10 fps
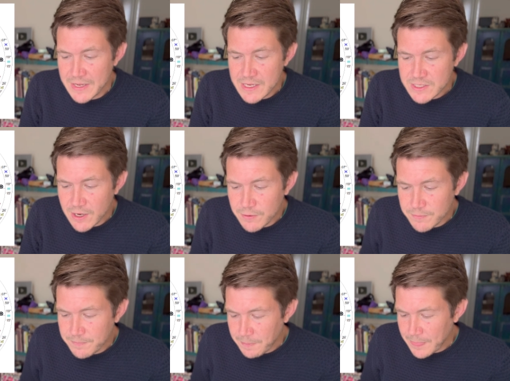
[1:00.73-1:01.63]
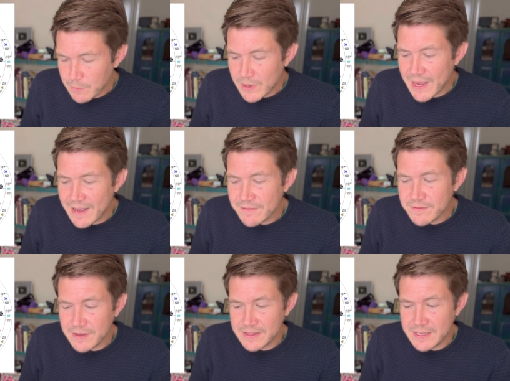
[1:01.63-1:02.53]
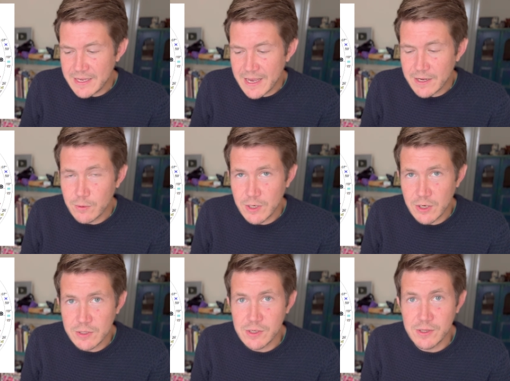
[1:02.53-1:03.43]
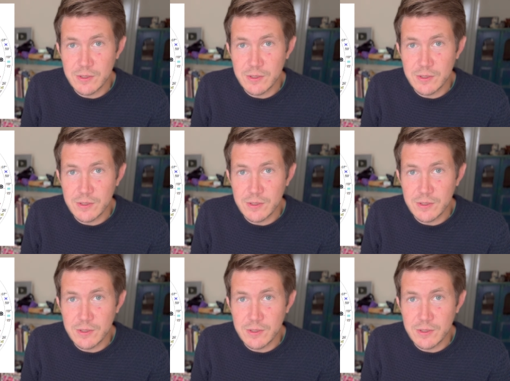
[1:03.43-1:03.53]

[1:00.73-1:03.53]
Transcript: So we have the equinox on the